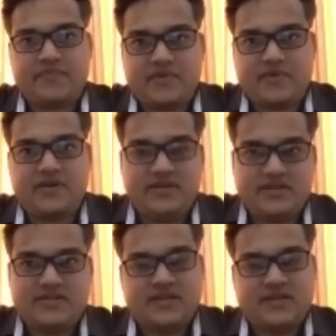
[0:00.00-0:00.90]

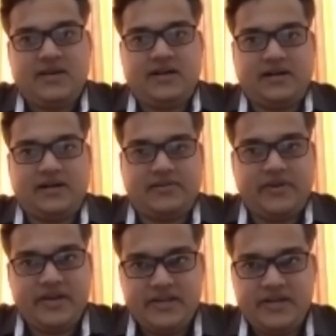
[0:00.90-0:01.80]
yes,
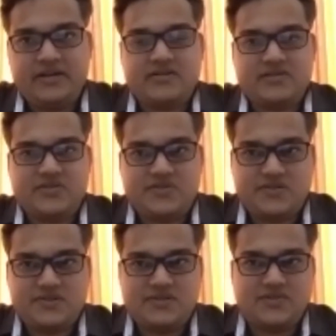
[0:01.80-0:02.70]
reading
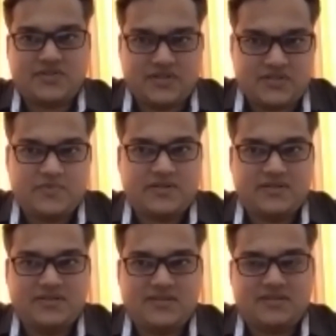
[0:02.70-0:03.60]

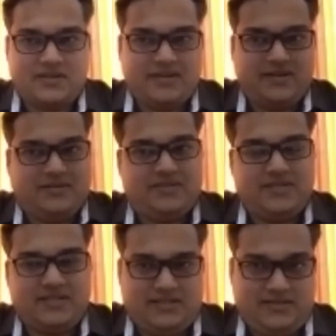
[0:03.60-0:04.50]
judgments,
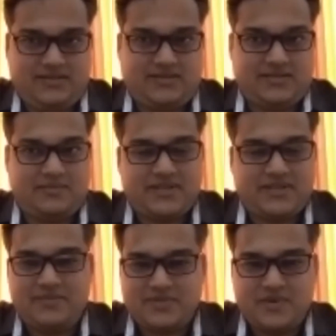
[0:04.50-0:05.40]
see,
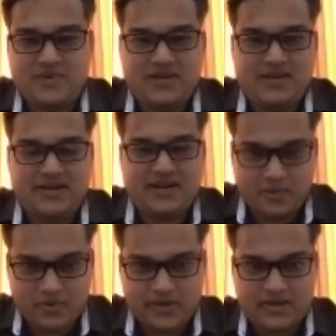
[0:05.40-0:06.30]
sometimes maybe a little
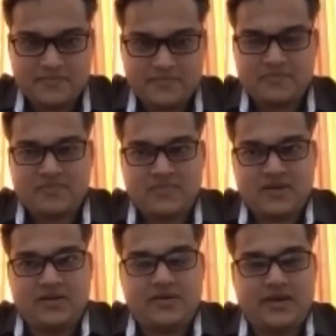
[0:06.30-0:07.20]
boring.
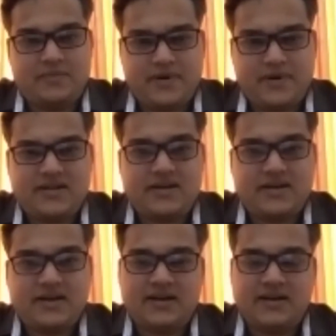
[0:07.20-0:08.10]
Okay, but
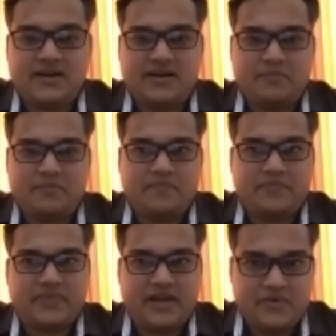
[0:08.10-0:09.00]

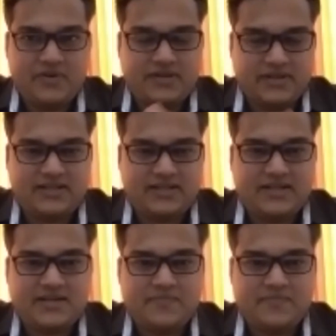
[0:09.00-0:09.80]
I would tell that